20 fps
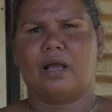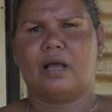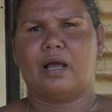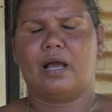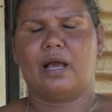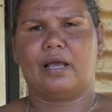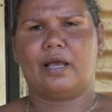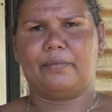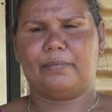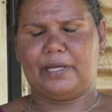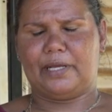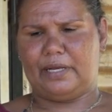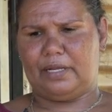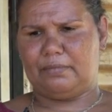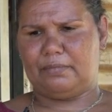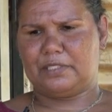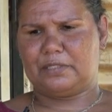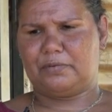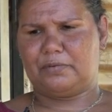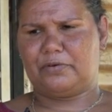Hi, my
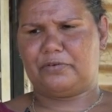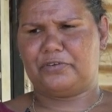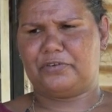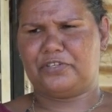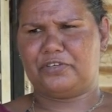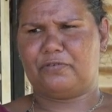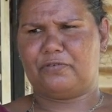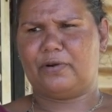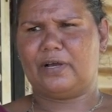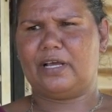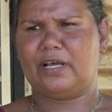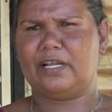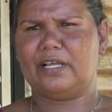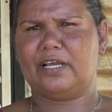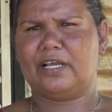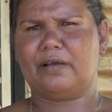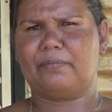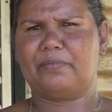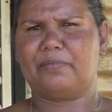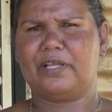name is Patricia Riley.
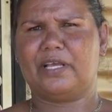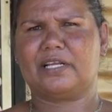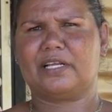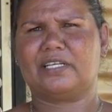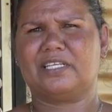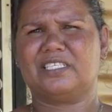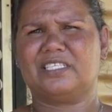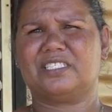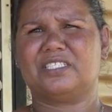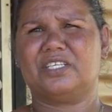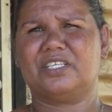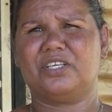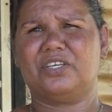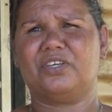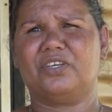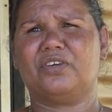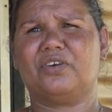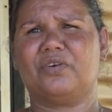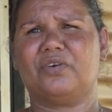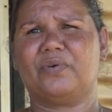I'm the acting
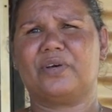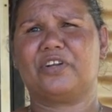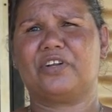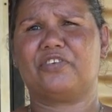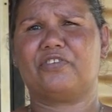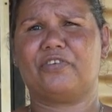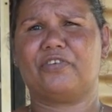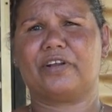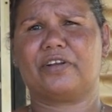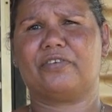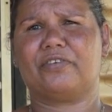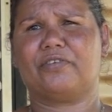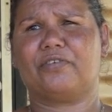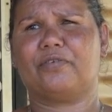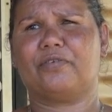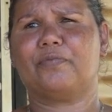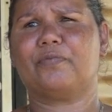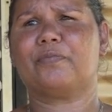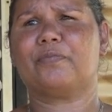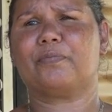CEO and a director
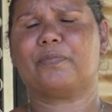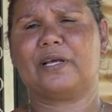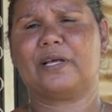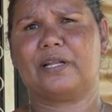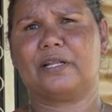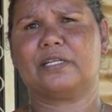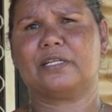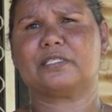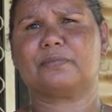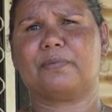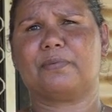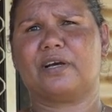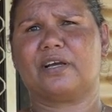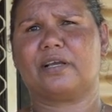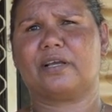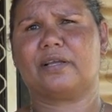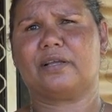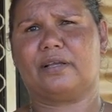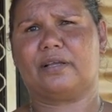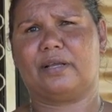of Pandanus
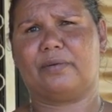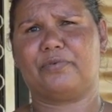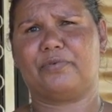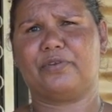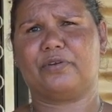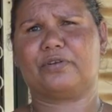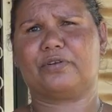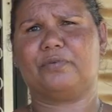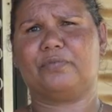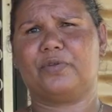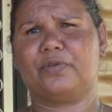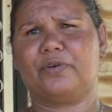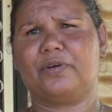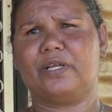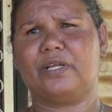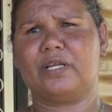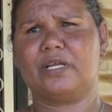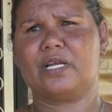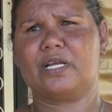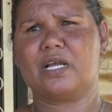Park Avenue
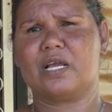Community.